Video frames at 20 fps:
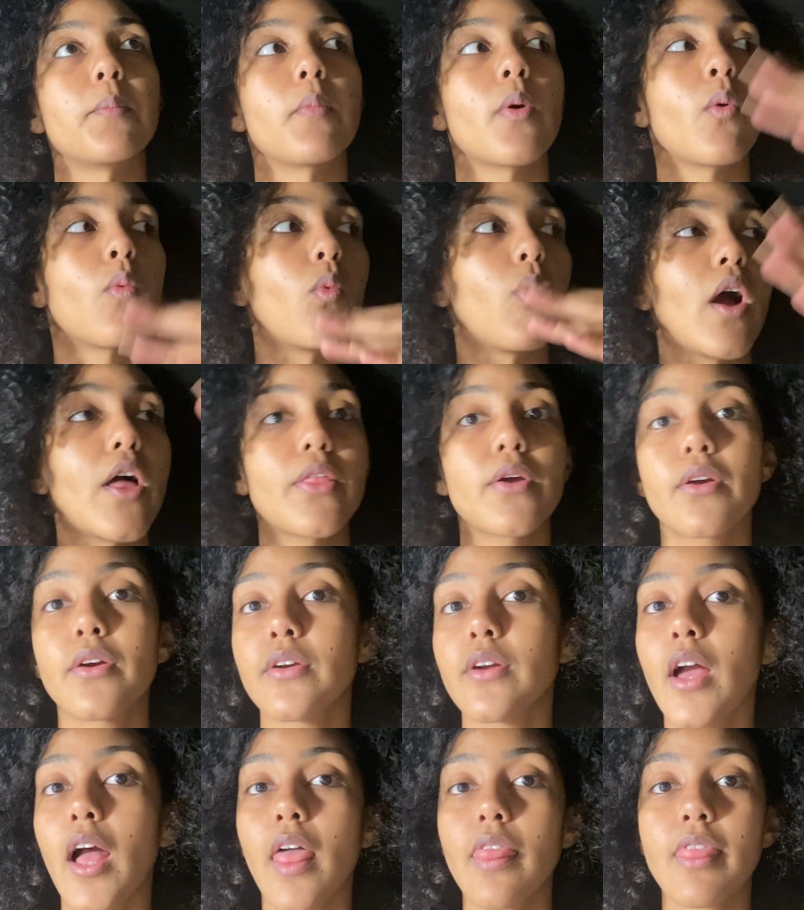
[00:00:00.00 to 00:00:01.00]
Whether or
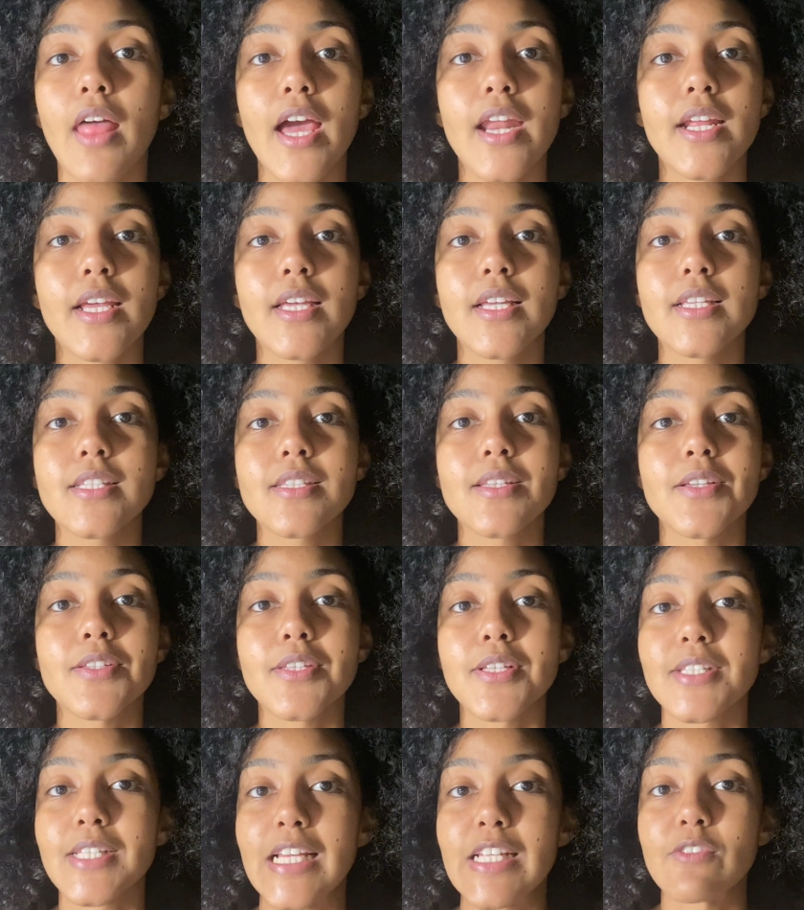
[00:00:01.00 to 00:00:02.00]
not that is a
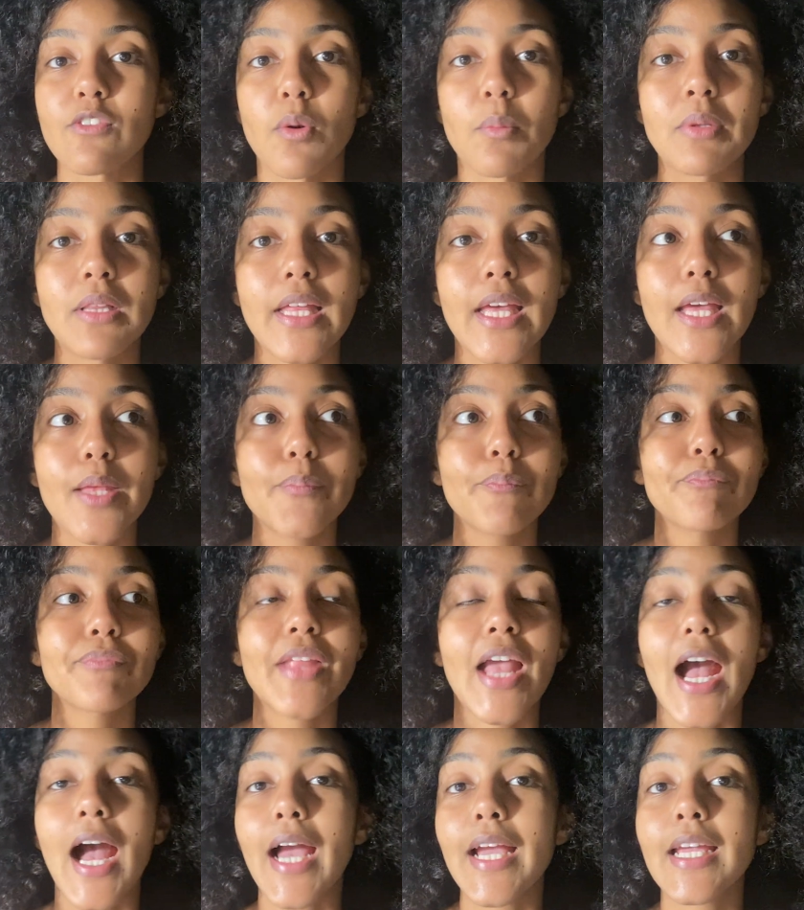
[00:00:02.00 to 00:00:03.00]
successful plan,
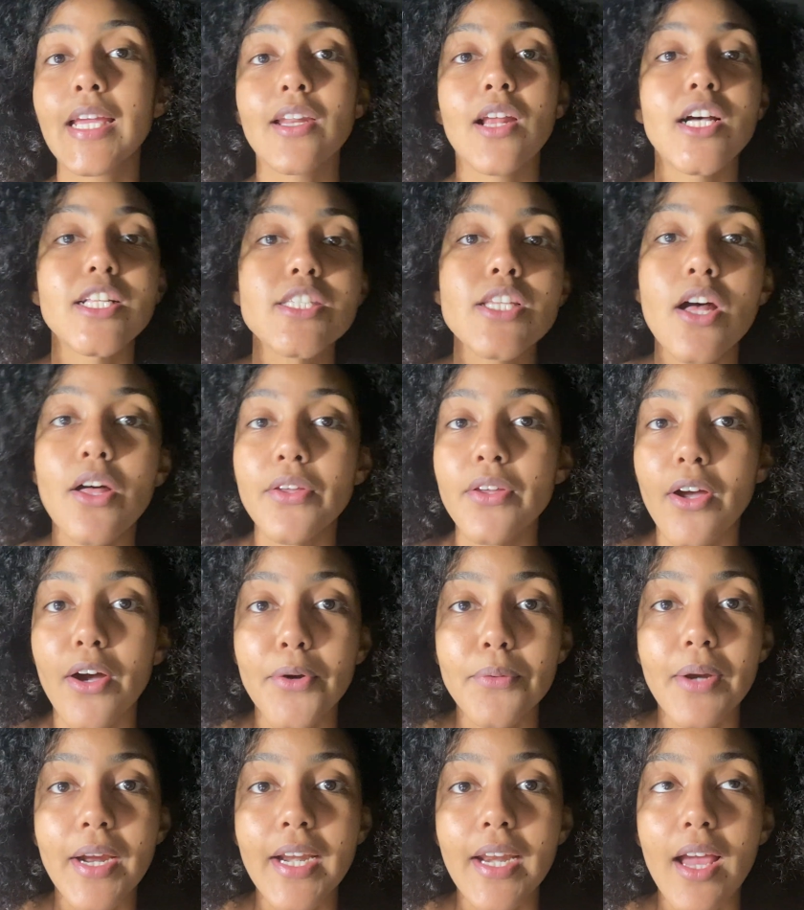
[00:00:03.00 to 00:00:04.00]
I cannot tell y'all
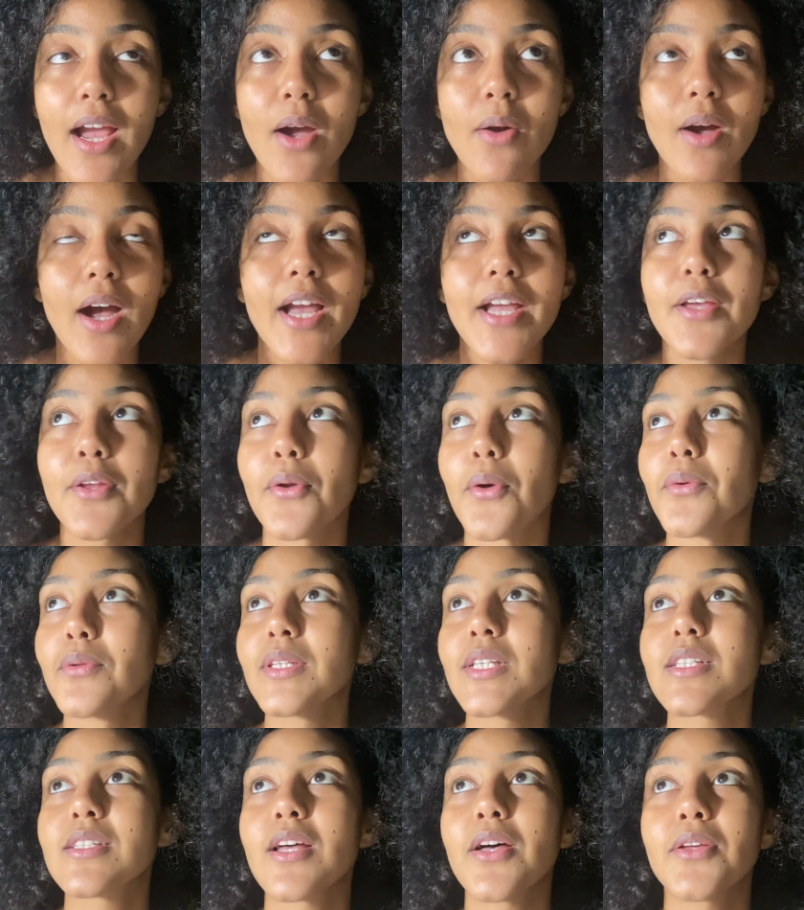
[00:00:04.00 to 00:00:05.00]
right now. I can only
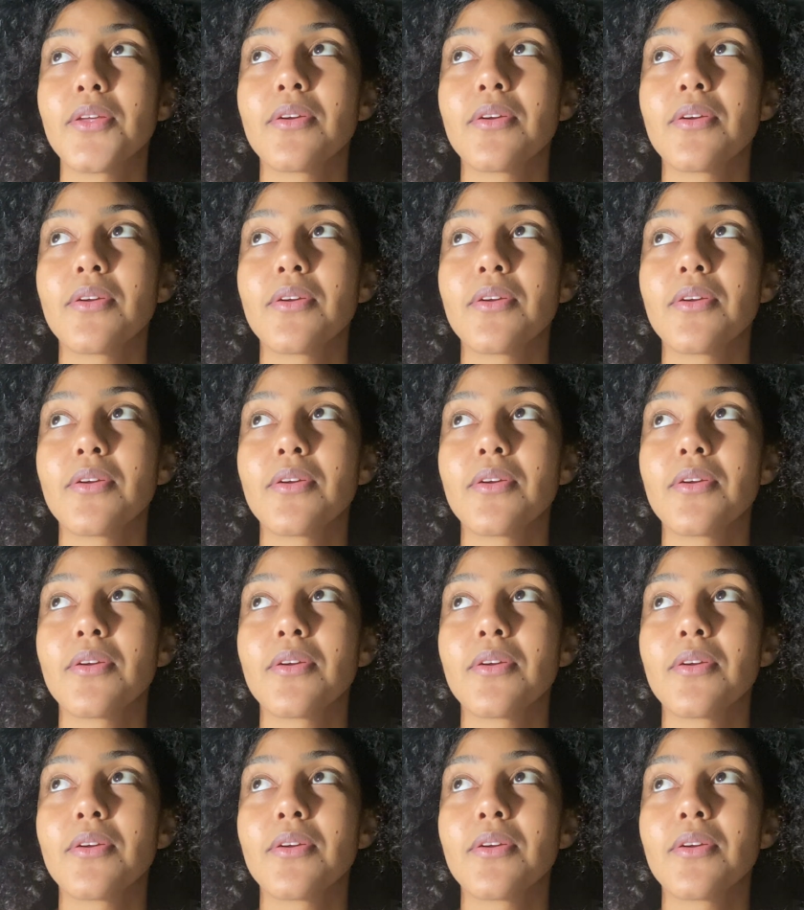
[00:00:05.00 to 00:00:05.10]
tell you